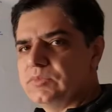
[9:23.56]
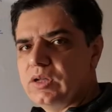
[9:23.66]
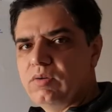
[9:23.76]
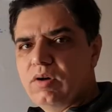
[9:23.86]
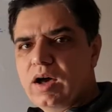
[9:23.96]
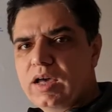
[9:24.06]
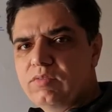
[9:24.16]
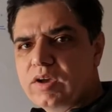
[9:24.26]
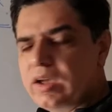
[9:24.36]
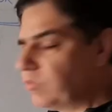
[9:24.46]
Now
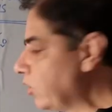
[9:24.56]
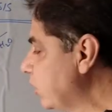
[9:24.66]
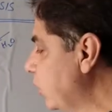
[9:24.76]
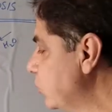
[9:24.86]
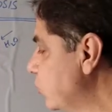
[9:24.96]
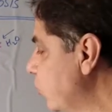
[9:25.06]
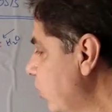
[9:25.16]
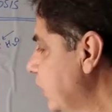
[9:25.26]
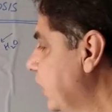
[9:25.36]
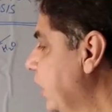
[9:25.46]
ivacaftor does not
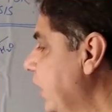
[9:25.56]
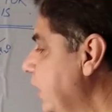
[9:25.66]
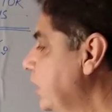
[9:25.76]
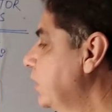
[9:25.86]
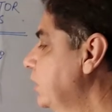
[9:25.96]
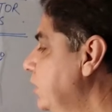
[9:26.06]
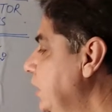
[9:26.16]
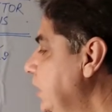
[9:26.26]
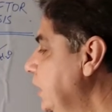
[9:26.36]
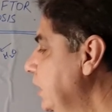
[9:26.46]
correct
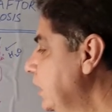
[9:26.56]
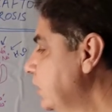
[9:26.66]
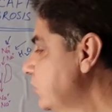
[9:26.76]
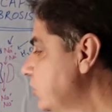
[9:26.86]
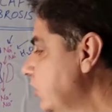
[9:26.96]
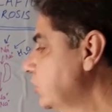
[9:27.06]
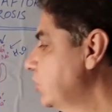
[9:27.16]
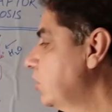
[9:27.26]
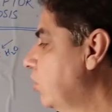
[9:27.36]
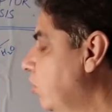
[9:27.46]
the
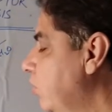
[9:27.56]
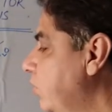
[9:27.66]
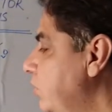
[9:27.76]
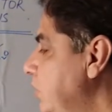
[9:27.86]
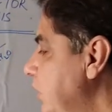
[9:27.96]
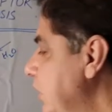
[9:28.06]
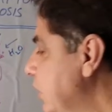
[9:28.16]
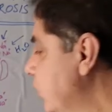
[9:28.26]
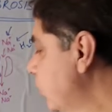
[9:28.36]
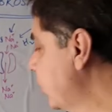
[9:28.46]
structure of the
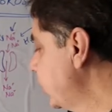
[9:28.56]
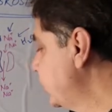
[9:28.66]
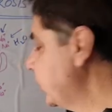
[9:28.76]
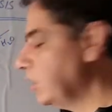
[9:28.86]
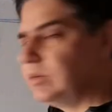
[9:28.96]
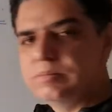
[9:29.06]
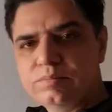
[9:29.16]
chloride channel.